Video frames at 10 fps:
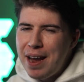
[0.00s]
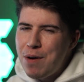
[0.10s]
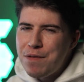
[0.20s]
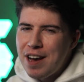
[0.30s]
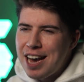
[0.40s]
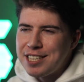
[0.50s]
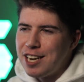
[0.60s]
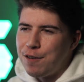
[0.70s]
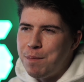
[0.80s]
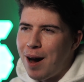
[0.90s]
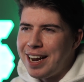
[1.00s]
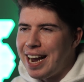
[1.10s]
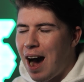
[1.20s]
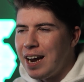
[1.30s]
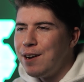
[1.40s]
Mayweather has enough
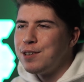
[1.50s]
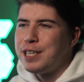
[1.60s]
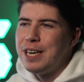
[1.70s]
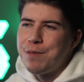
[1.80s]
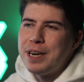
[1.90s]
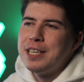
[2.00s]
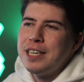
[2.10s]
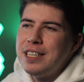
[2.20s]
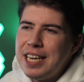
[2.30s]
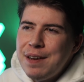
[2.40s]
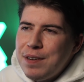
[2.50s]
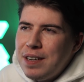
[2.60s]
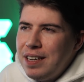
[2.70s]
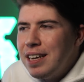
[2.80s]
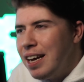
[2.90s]
money. I don't see the reason to
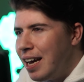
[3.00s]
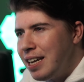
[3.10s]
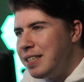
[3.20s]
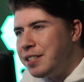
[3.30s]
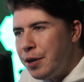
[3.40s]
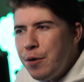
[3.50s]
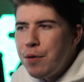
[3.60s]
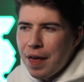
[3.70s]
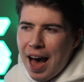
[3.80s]
even do